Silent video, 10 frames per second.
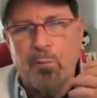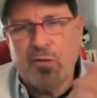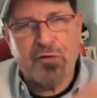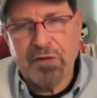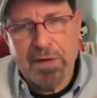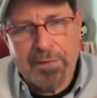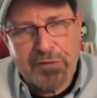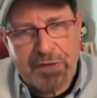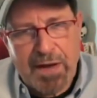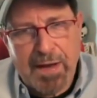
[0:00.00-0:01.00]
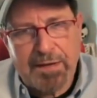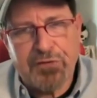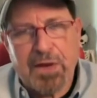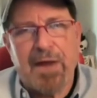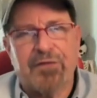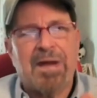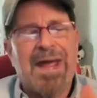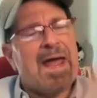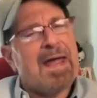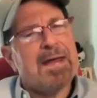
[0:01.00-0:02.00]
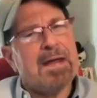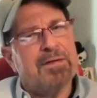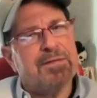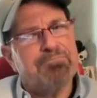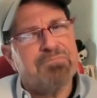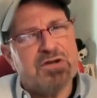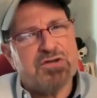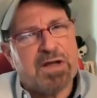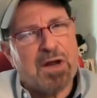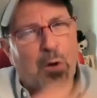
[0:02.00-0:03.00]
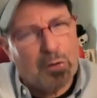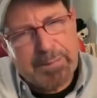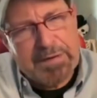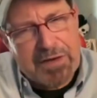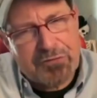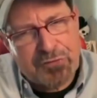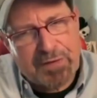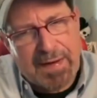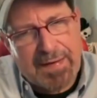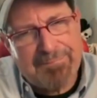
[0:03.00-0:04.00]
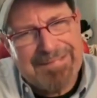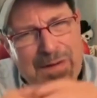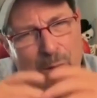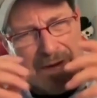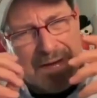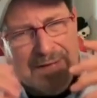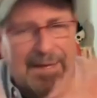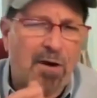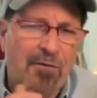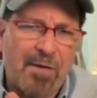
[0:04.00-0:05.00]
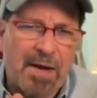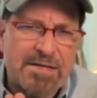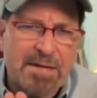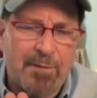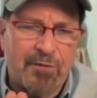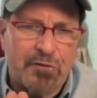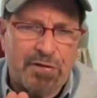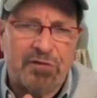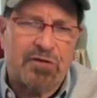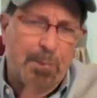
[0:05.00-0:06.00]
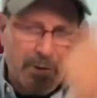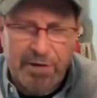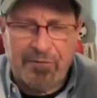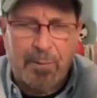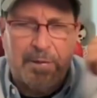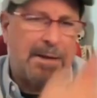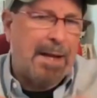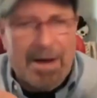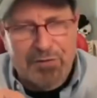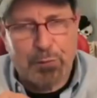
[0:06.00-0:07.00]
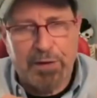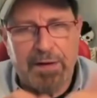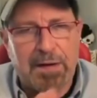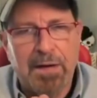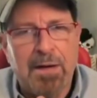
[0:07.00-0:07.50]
first thing on the stand, he's asked, "Hey, did you get a hold of me yesterday and want to clarify some of your testimony from last week?"